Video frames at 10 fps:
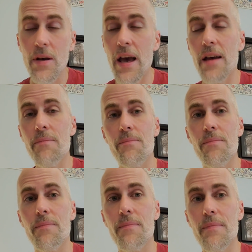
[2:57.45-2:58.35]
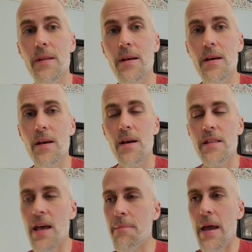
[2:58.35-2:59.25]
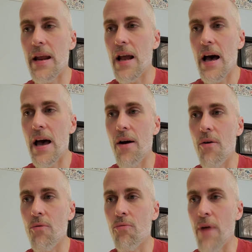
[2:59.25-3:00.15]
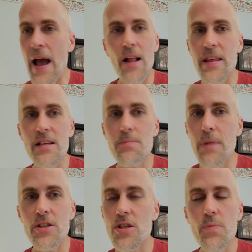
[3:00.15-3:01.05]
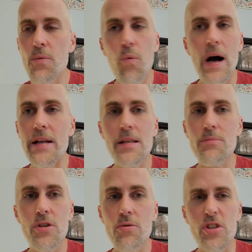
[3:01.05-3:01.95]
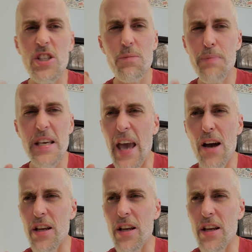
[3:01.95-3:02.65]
Okay? They may not rally as much as we want them to to speak